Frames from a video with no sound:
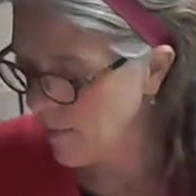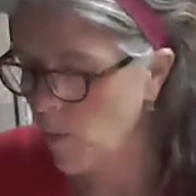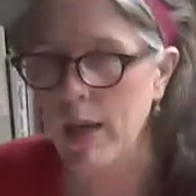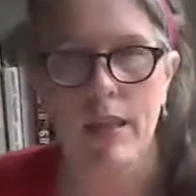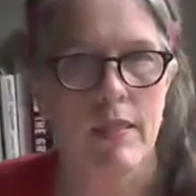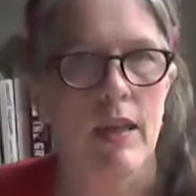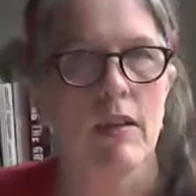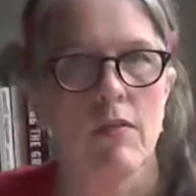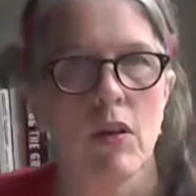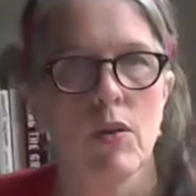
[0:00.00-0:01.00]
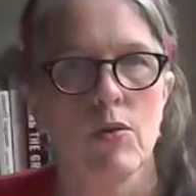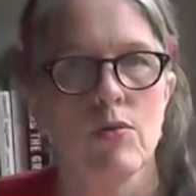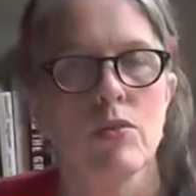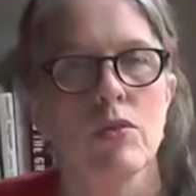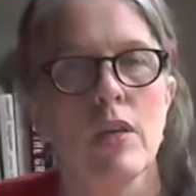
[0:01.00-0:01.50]
we can think of
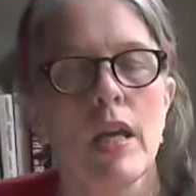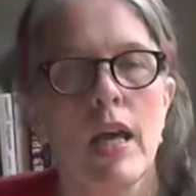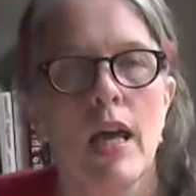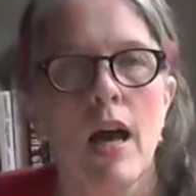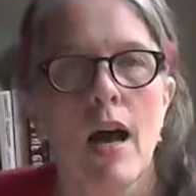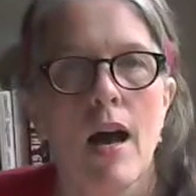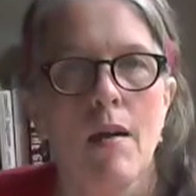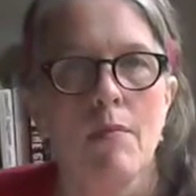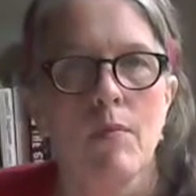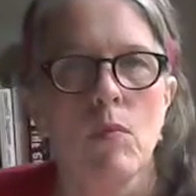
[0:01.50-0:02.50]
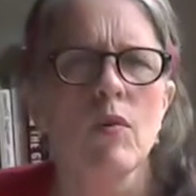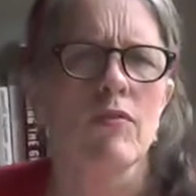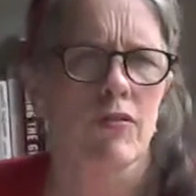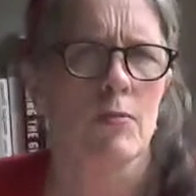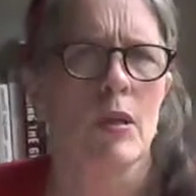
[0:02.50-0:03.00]
those, we're
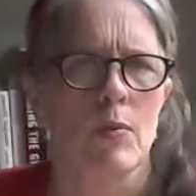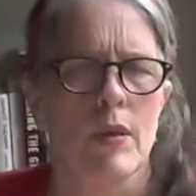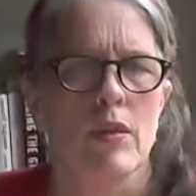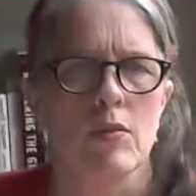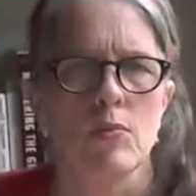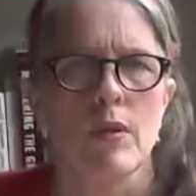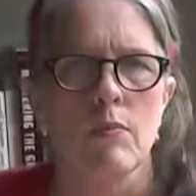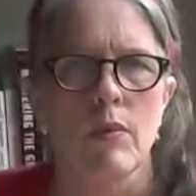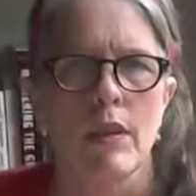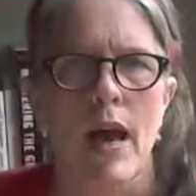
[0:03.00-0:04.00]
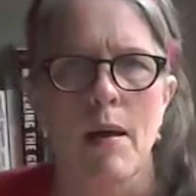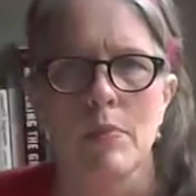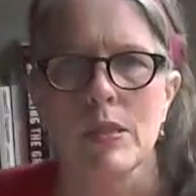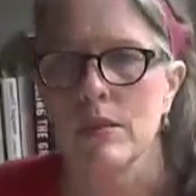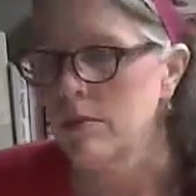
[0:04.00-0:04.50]
familiar with those with
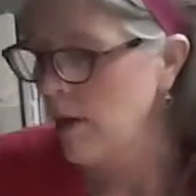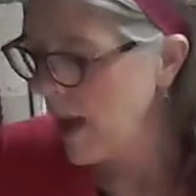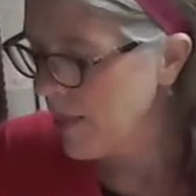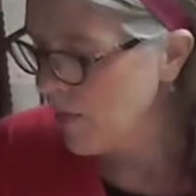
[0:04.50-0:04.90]
apps and the